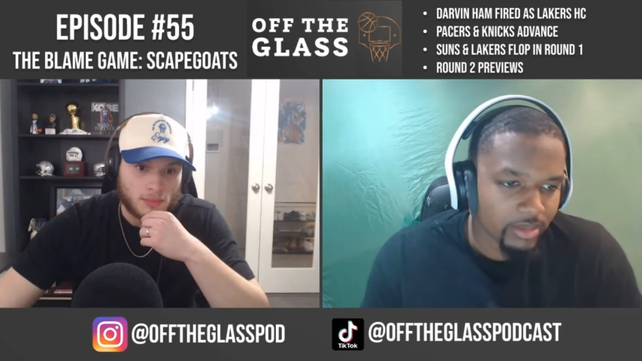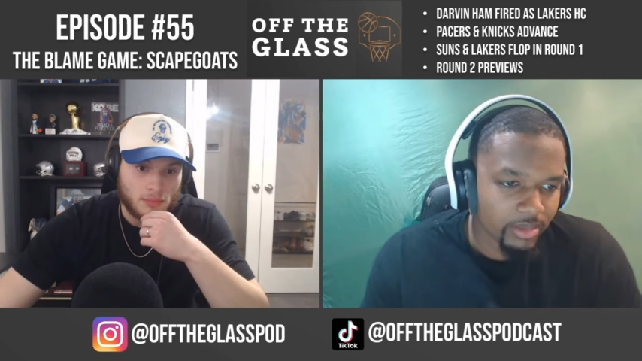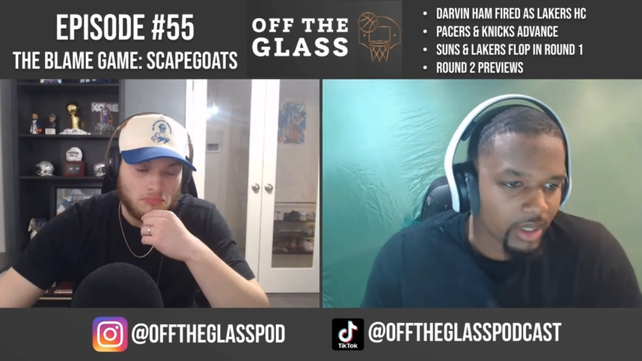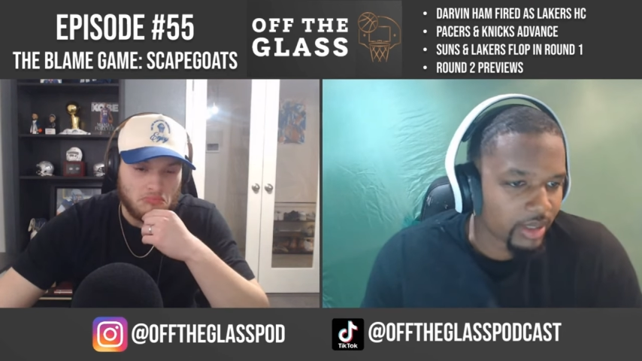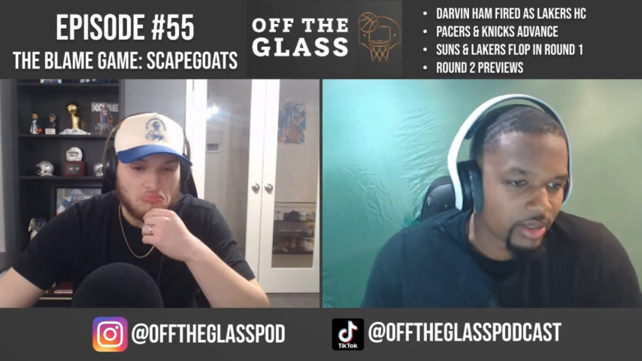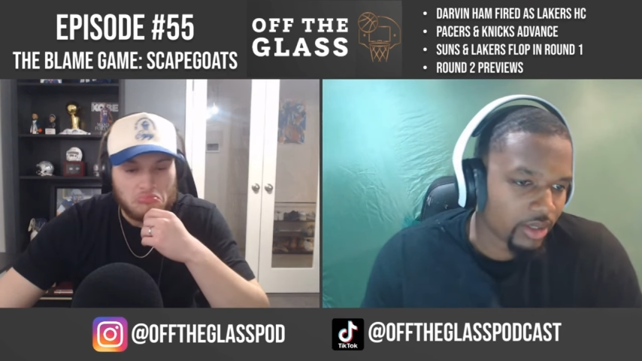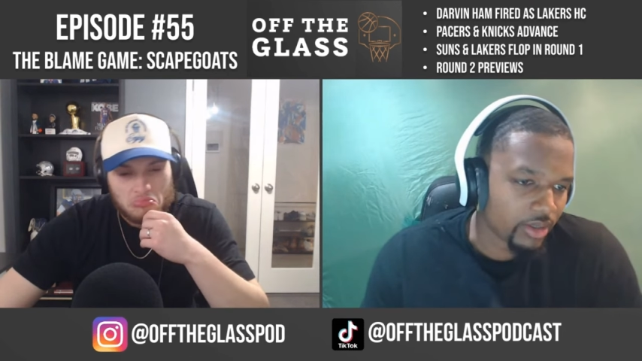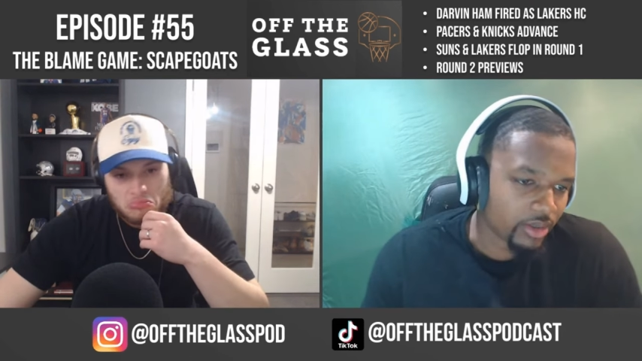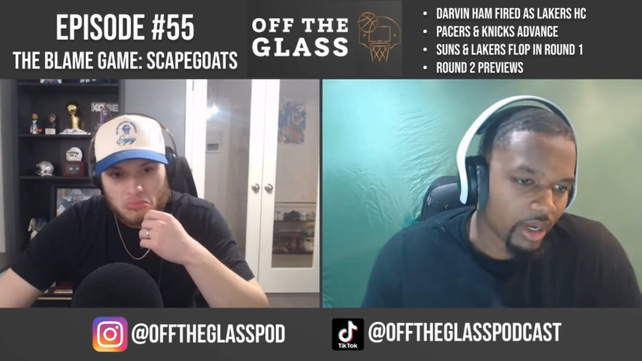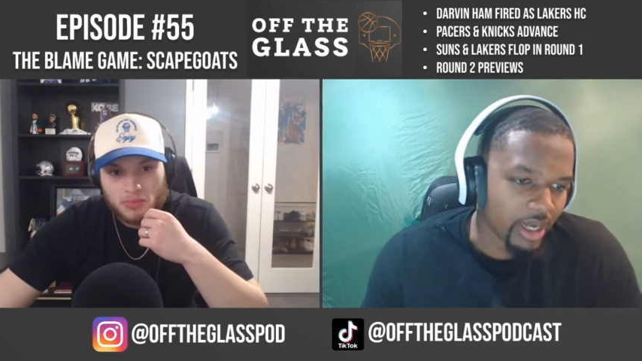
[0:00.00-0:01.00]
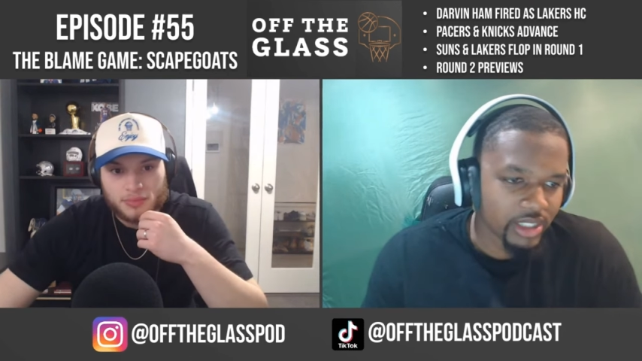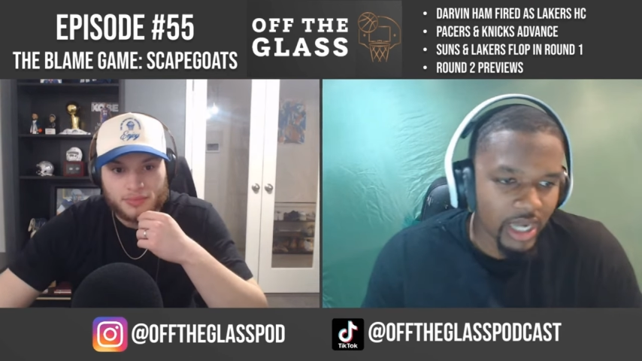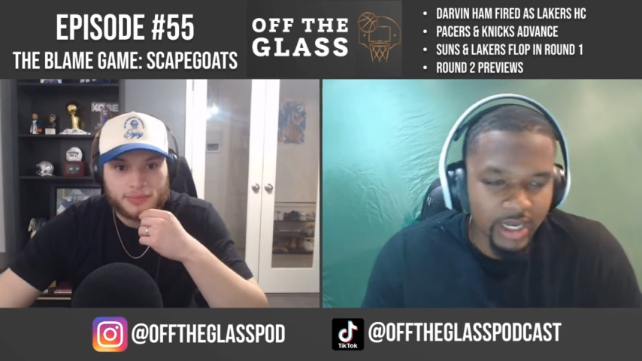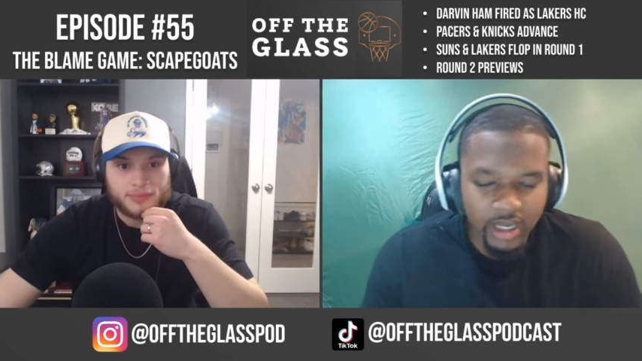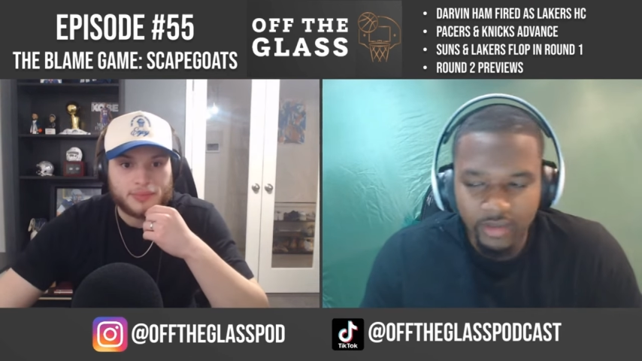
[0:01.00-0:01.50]
Speaker 1: Like so, I,
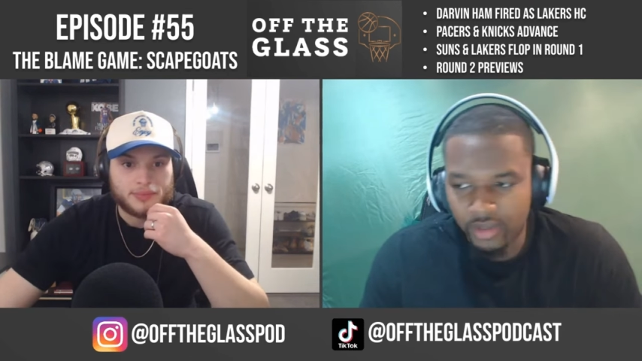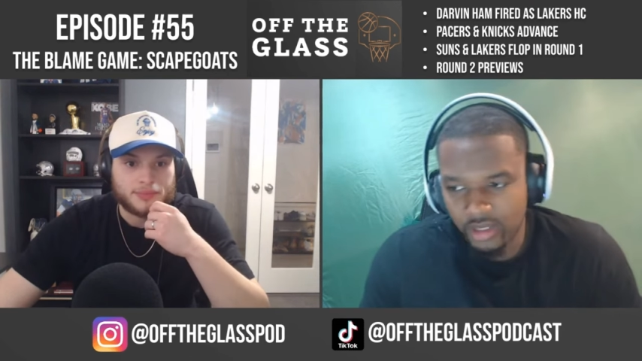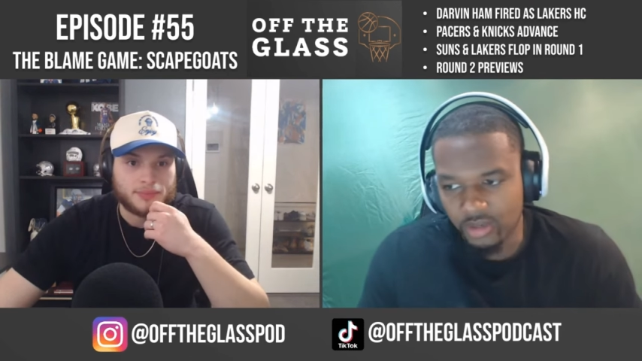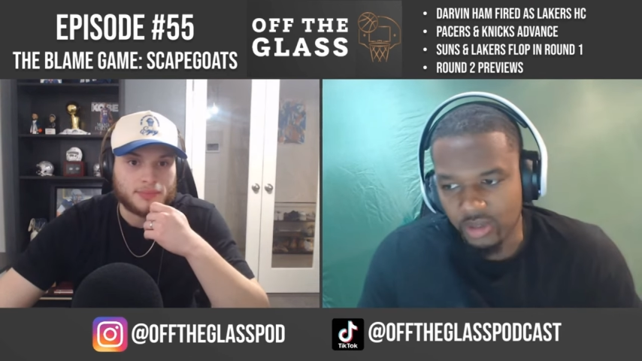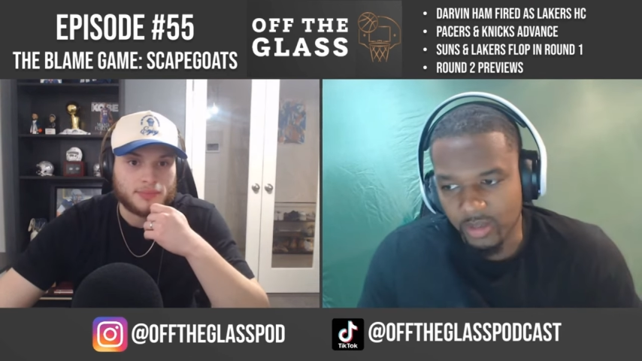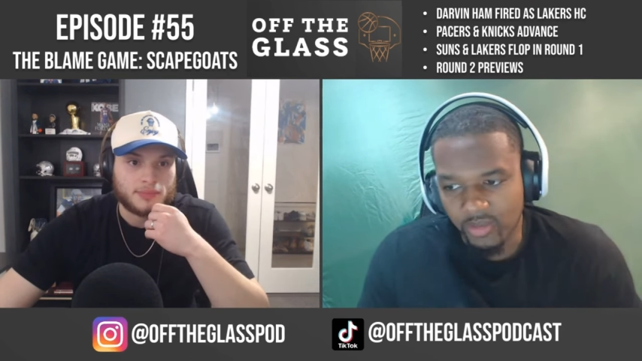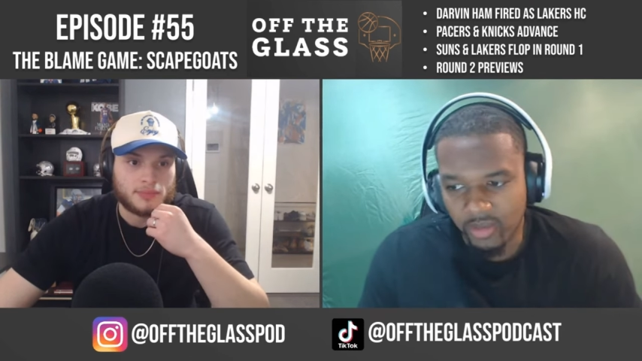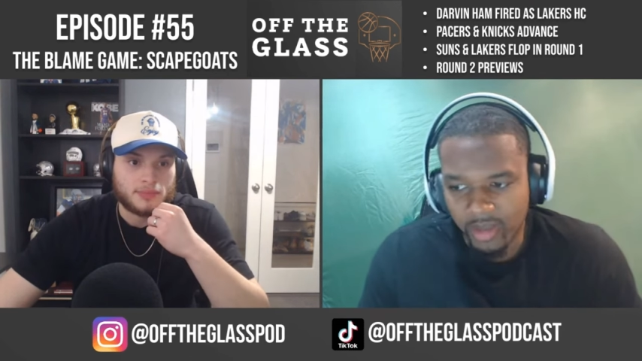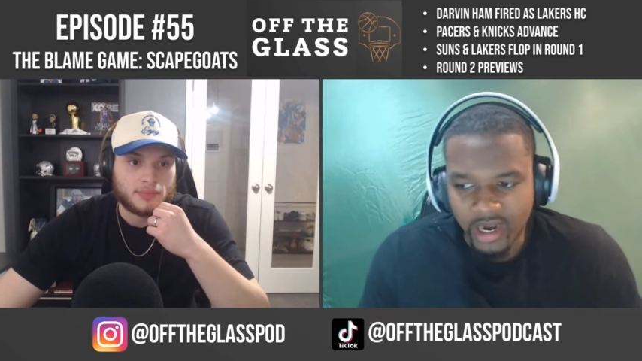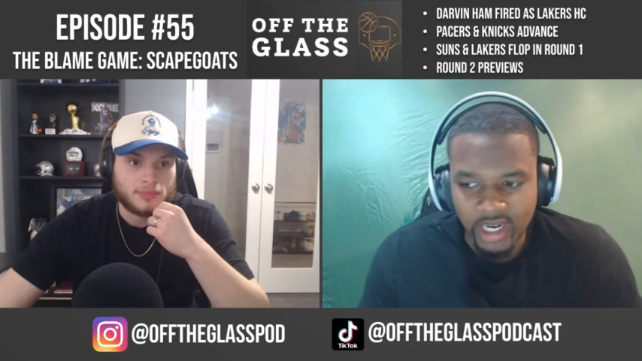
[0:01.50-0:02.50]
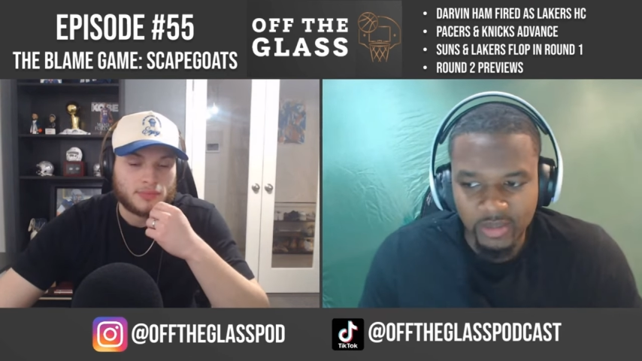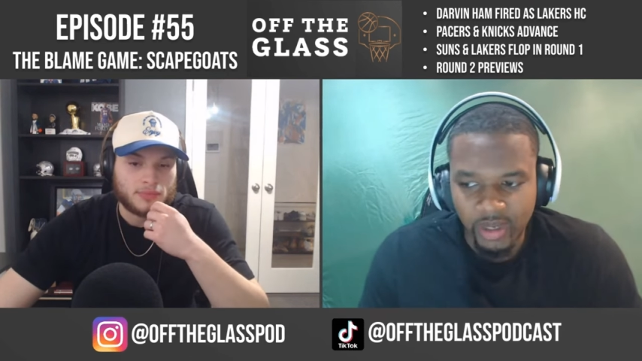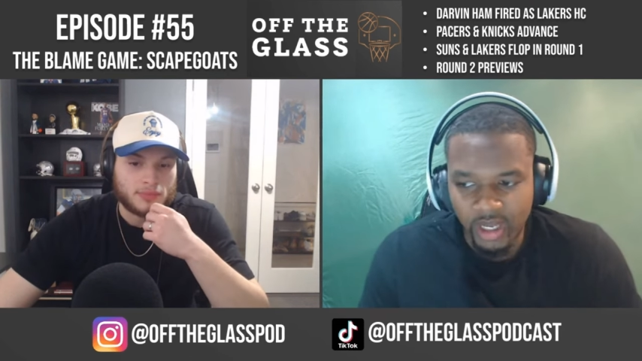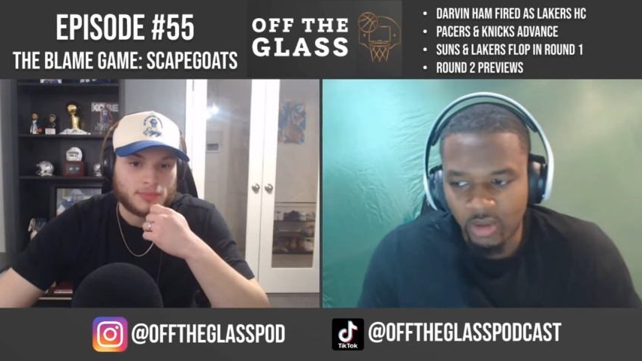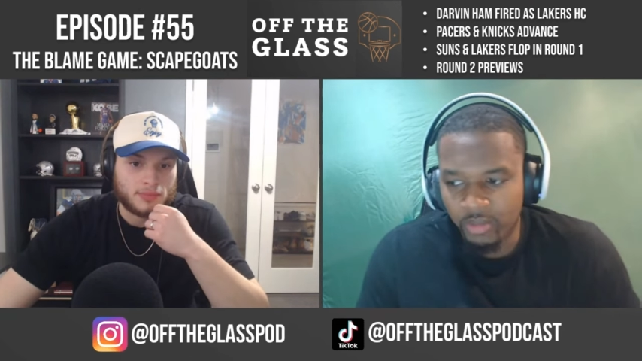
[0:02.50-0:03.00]
I definitely see what you mean from that
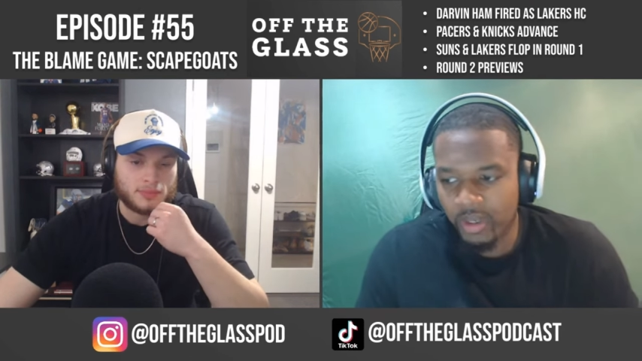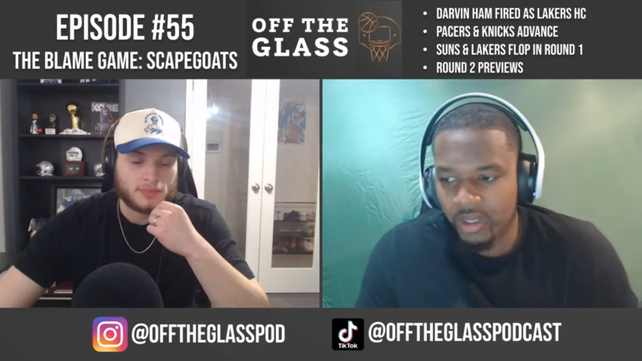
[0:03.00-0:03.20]
aspect. It would be